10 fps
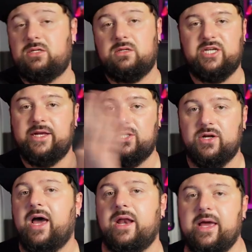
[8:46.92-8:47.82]
change your
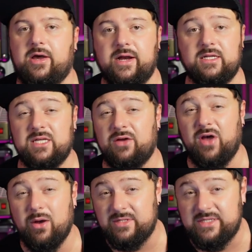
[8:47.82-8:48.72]
nut and that kind of stuff,
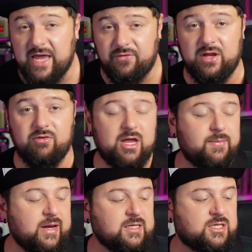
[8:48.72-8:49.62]
I would definitely
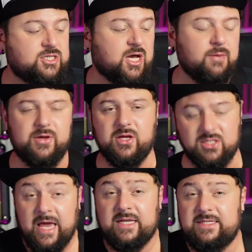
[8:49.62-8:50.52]
recommend this guitar
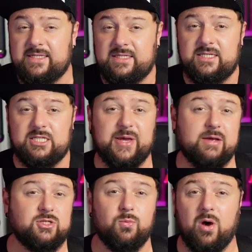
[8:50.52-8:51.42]
because it's
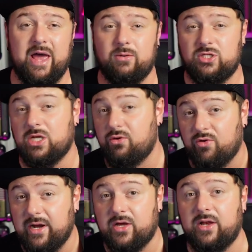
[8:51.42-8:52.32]
£66 and what else are you
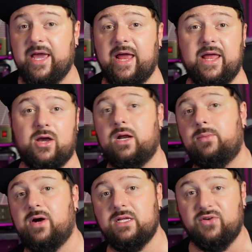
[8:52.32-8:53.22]
really going to get in that kind of
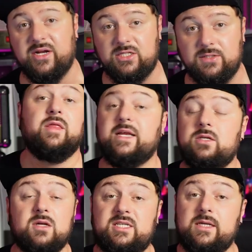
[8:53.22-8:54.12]
price range? There's
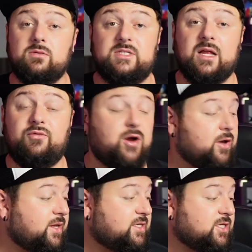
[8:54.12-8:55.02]
not a single dead fret
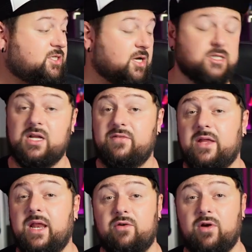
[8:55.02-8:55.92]
on this guitar, so they've
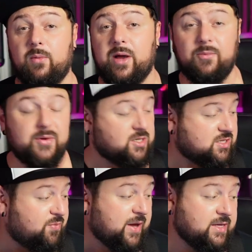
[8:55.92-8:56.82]
done that really well because
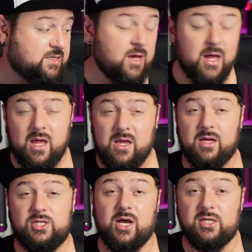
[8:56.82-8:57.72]
I've played
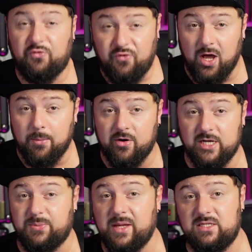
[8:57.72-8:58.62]
guitars far more
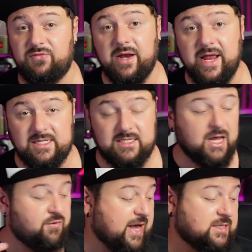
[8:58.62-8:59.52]
expensive than this that
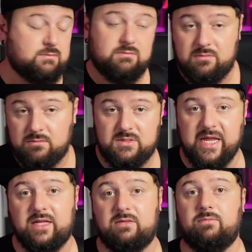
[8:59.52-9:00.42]
have had
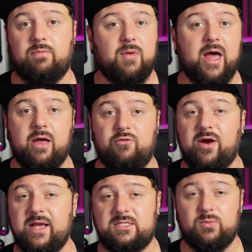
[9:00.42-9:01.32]
dead
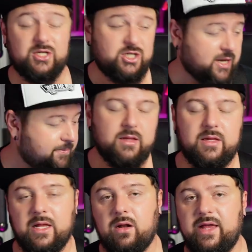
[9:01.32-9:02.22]
frets, which they're
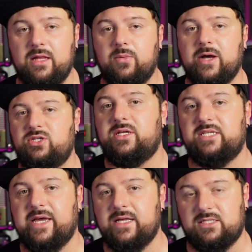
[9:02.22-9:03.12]
not the end of the world.
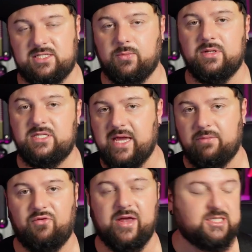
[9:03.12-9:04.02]
take it to someone to get them
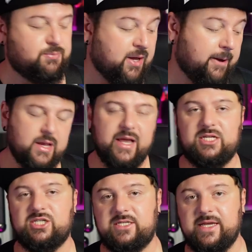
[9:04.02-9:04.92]
fixed, but
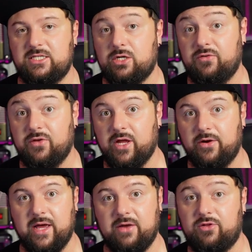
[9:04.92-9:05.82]
it's just easier if you
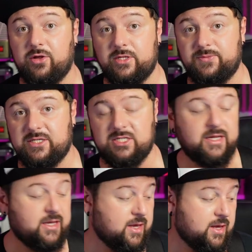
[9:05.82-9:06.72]
don't have to,
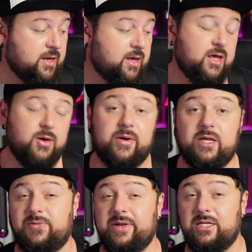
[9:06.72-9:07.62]
especially when you're
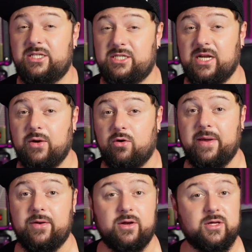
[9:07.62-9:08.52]
spending such a little
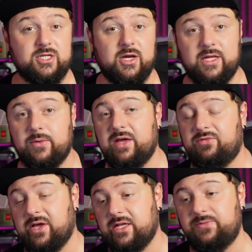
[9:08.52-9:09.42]
amount on a guitar. You don't have to
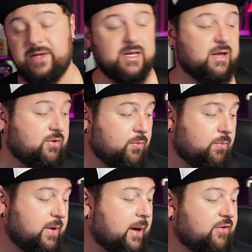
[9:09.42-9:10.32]
go and spend another
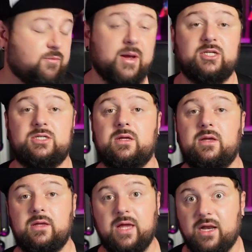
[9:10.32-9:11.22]
however much
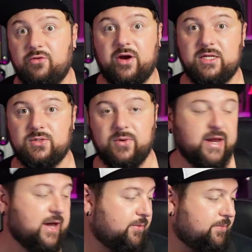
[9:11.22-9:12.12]
getting the frets sorted out.